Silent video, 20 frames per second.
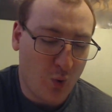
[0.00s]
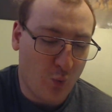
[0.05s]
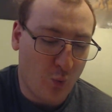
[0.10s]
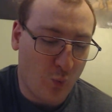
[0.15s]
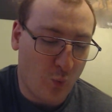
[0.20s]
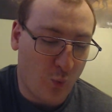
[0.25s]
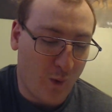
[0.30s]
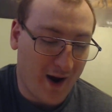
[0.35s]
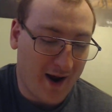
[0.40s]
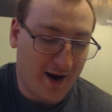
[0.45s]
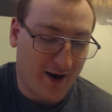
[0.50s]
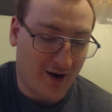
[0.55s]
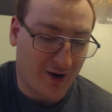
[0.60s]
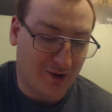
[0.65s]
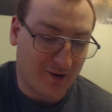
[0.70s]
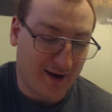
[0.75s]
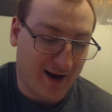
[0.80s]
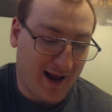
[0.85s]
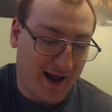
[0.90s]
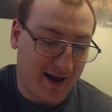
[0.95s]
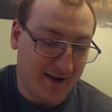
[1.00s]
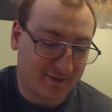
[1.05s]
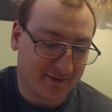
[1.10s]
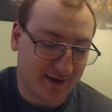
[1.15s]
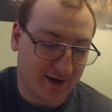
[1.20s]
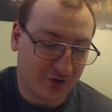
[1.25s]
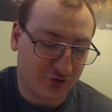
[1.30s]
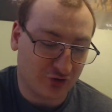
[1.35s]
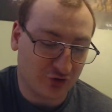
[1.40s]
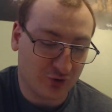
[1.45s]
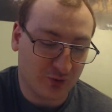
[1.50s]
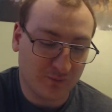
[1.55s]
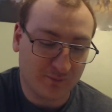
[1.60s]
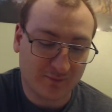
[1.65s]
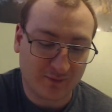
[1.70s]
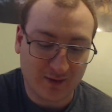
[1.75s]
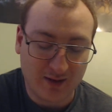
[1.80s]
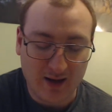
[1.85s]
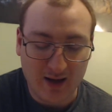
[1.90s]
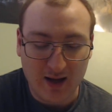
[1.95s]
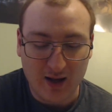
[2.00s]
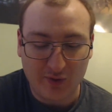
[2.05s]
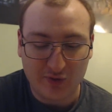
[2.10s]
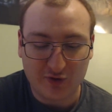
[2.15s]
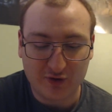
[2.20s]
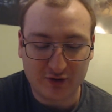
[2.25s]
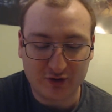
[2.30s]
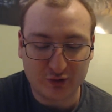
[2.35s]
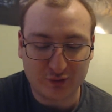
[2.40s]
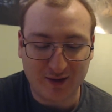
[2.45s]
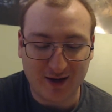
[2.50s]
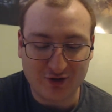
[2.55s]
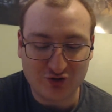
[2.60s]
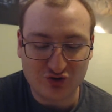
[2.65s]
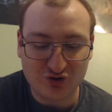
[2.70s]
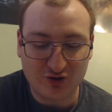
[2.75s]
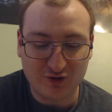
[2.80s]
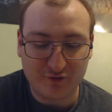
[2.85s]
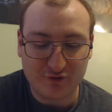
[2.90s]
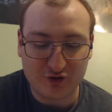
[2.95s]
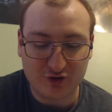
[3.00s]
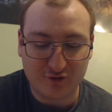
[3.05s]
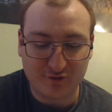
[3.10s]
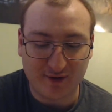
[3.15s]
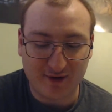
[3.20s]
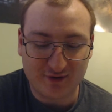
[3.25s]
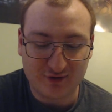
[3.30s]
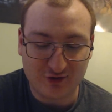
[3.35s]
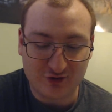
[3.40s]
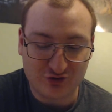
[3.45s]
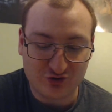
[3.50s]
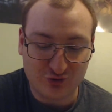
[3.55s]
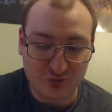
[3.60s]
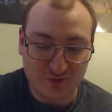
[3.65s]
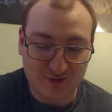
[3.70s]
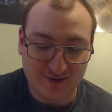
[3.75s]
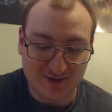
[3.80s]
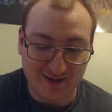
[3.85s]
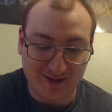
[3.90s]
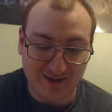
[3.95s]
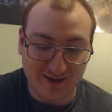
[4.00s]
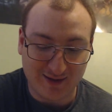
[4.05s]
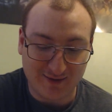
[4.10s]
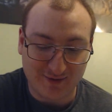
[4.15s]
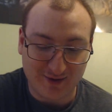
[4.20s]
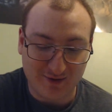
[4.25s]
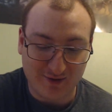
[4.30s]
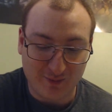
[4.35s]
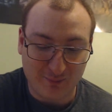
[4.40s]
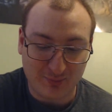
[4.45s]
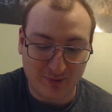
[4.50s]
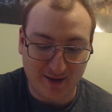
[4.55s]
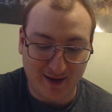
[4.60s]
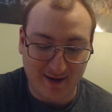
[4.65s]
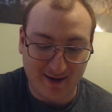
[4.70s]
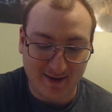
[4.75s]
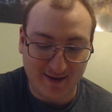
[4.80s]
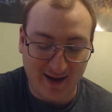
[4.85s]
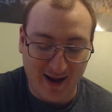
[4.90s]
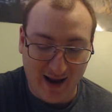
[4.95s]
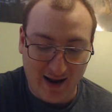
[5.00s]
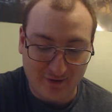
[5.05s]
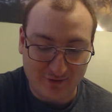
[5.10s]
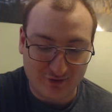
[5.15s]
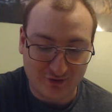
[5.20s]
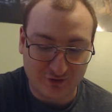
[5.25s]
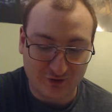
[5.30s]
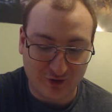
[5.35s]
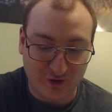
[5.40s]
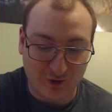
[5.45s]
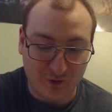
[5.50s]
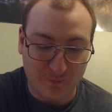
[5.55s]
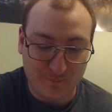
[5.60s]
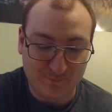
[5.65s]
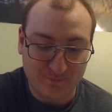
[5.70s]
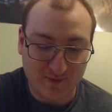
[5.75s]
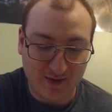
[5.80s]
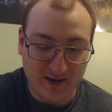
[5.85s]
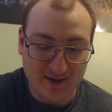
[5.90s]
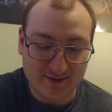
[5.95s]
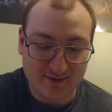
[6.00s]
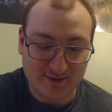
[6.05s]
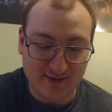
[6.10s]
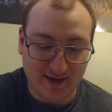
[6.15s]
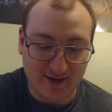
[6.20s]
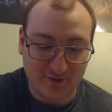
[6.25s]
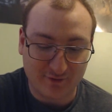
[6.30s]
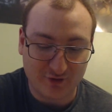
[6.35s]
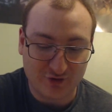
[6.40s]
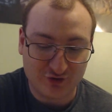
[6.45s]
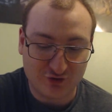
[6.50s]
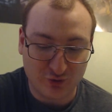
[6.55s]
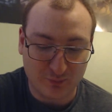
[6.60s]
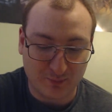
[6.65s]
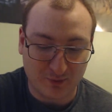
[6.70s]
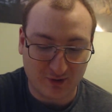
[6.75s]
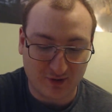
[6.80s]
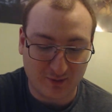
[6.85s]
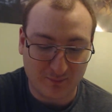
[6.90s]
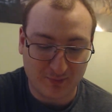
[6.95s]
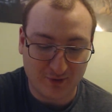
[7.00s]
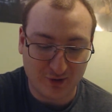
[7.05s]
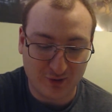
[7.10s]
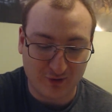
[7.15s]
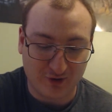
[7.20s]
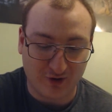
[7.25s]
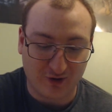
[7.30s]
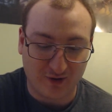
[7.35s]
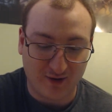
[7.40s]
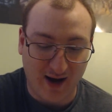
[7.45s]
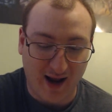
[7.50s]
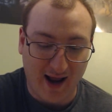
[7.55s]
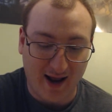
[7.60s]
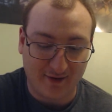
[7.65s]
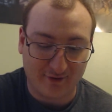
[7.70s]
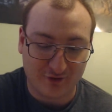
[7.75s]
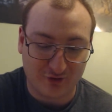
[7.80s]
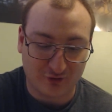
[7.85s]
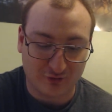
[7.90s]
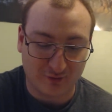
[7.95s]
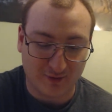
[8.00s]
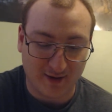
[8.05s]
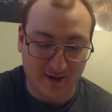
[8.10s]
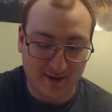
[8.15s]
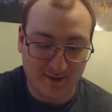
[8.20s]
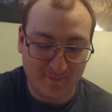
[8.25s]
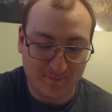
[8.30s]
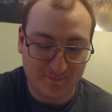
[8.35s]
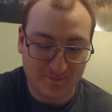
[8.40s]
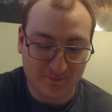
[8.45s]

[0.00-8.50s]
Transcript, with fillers: Where? asked Andrew. The location of your devices you seek is on the planet Cassando, inside of a supercomputer, answered Ray.